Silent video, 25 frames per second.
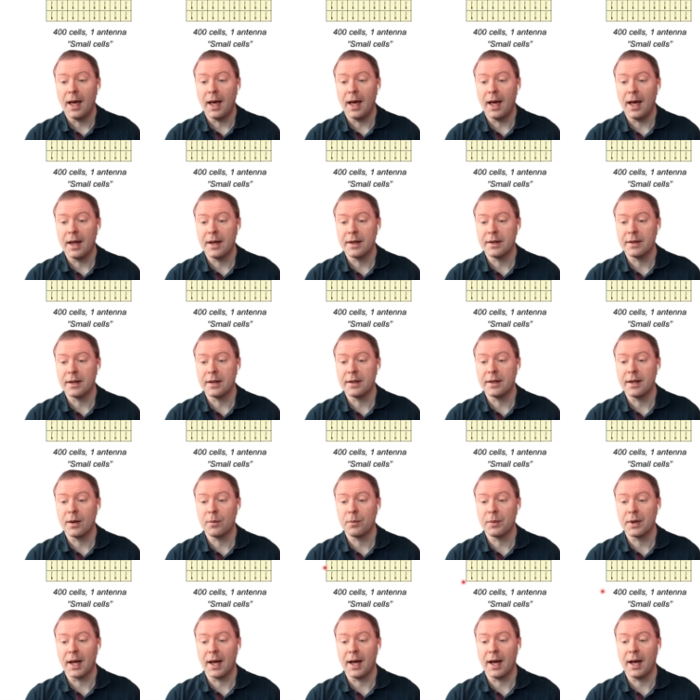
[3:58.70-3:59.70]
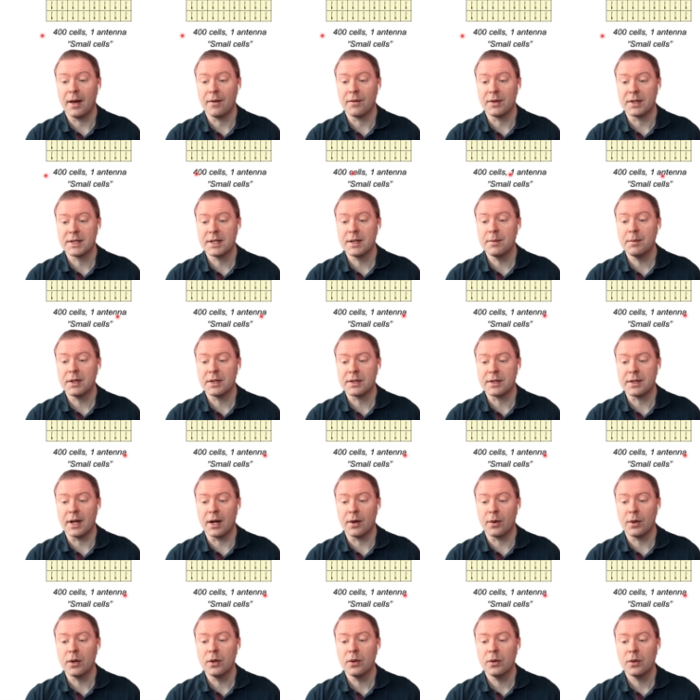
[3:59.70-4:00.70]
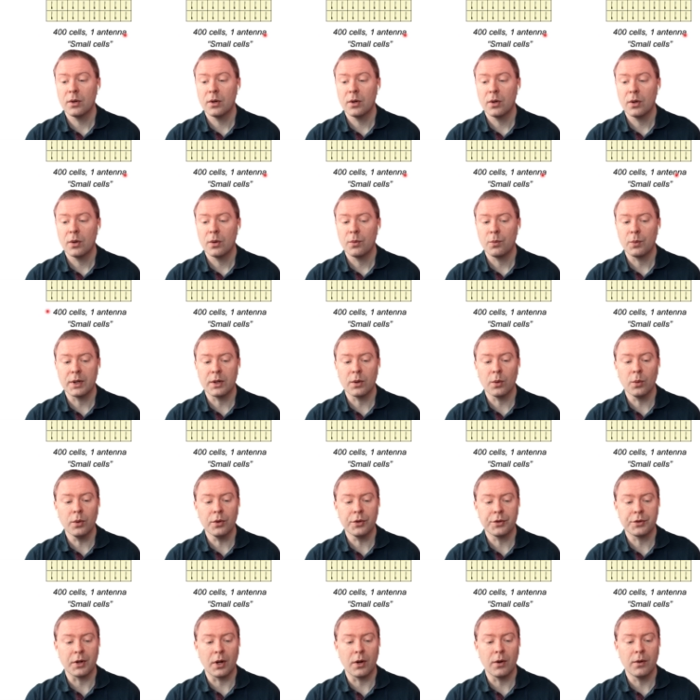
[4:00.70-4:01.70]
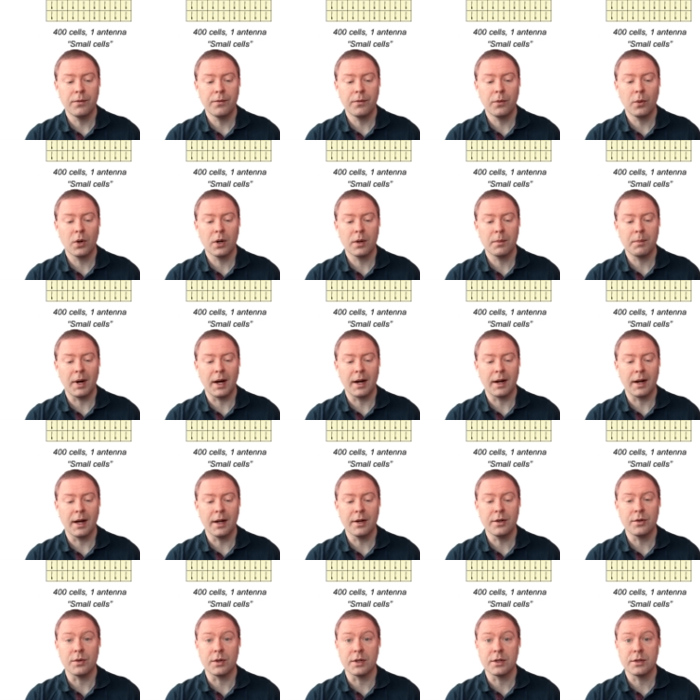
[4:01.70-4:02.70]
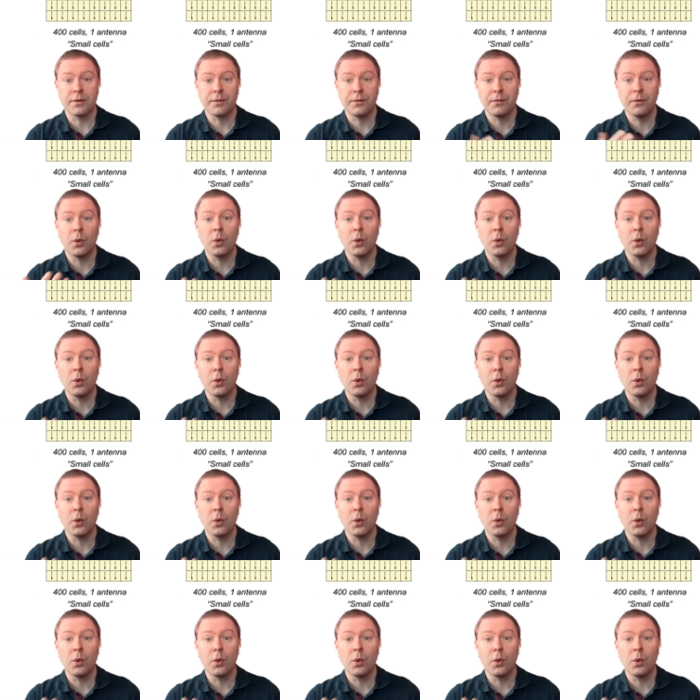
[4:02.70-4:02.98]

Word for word: And then we have a similar scenario with also 4 by 100s of